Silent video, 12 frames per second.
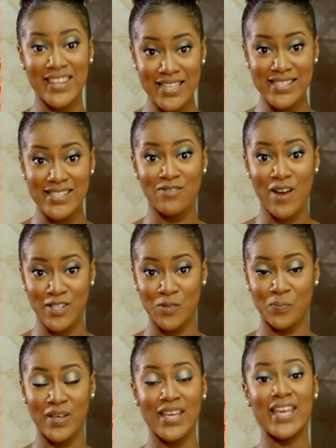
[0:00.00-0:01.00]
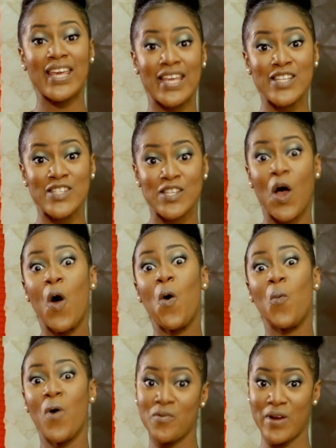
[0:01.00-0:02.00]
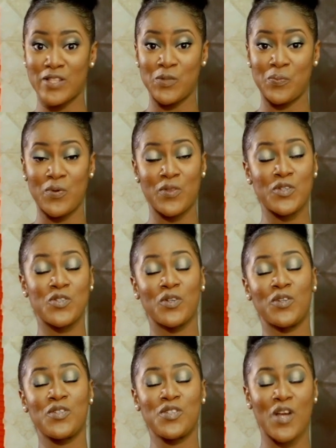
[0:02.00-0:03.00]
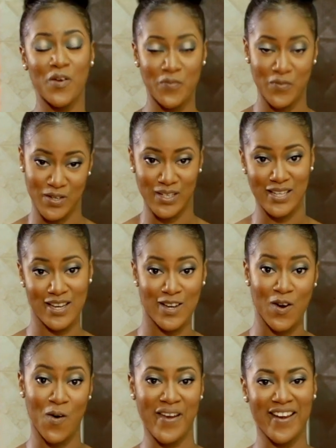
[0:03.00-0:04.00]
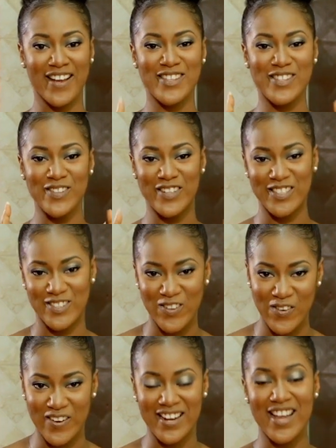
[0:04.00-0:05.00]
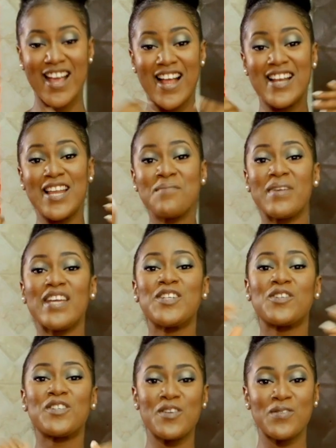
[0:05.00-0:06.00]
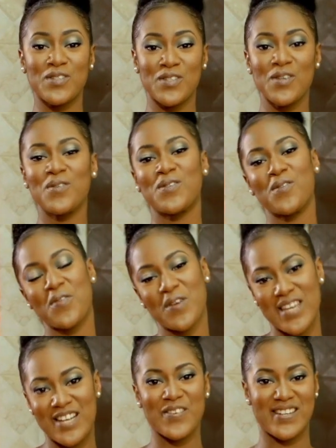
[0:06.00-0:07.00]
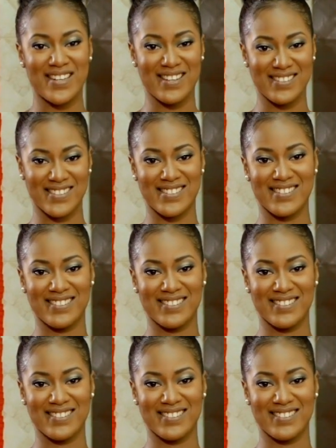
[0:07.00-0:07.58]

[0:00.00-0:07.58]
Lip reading: this recipe is one recipe that you're definitely going to adore. Let me introduce you to the ingredients.